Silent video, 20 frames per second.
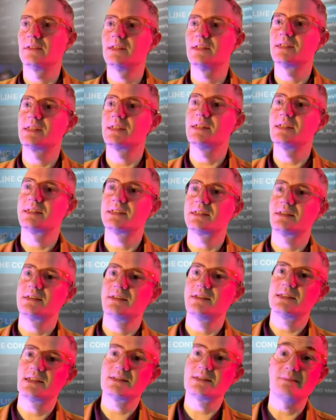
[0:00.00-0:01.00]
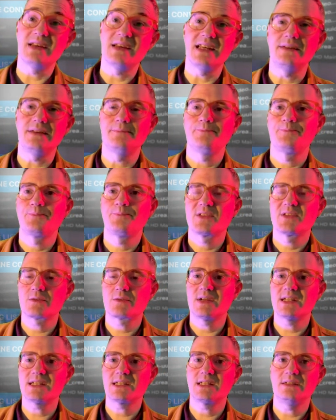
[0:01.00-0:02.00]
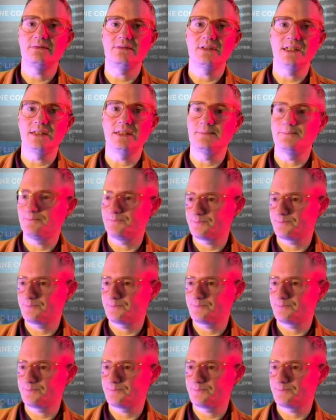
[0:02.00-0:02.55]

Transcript: this is me, Squares TV.